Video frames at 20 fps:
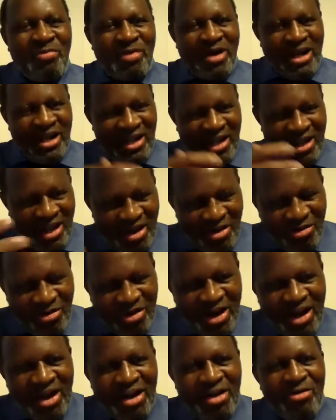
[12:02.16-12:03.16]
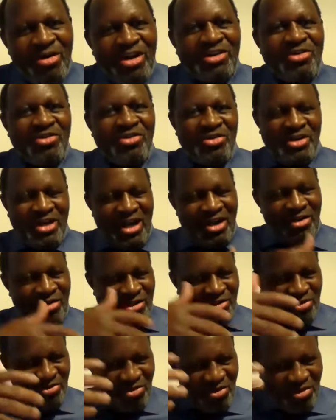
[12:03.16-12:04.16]
go by, hours go
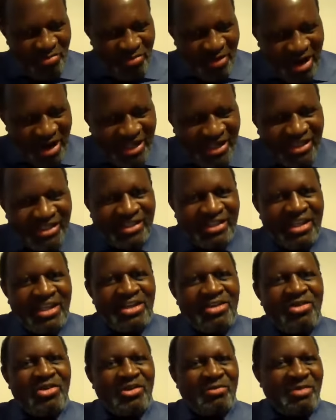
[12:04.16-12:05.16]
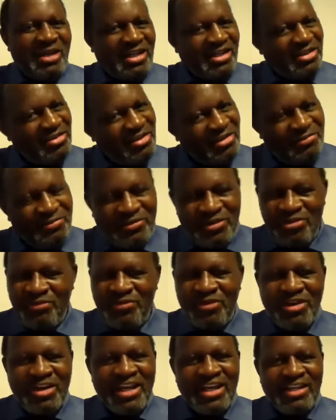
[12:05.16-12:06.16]
by, day go by,
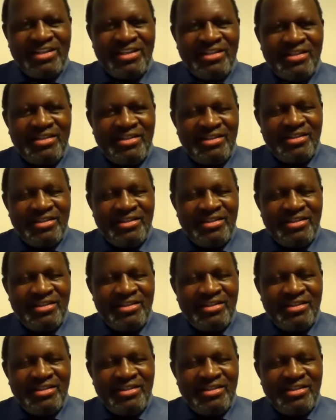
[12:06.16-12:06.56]
you forget.